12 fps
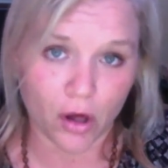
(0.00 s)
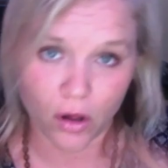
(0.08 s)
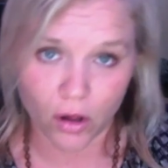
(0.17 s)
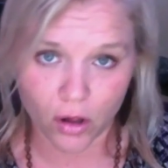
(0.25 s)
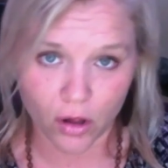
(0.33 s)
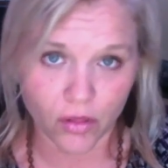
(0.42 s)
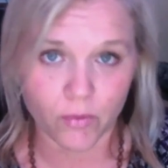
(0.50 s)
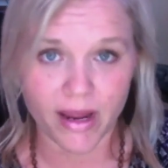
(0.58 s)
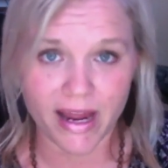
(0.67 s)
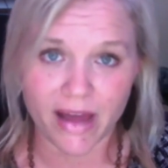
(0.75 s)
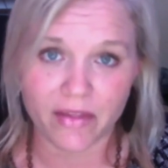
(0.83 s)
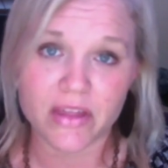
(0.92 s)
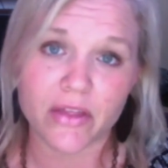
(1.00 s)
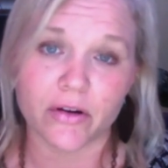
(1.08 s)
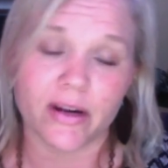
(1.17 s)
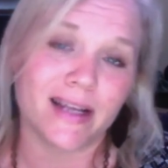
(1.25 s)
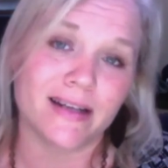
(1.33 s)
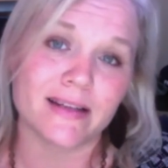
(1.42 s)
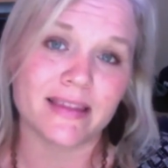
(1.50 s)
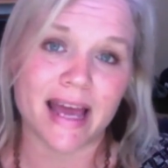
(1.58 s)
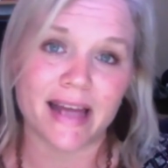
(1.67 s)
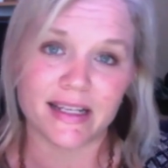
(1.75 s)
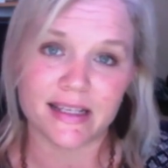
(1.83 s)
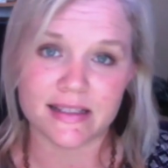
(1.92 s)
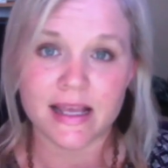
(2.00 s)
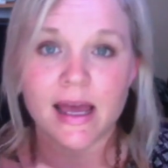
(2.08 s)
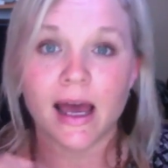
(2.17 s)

all the way out the other end, that is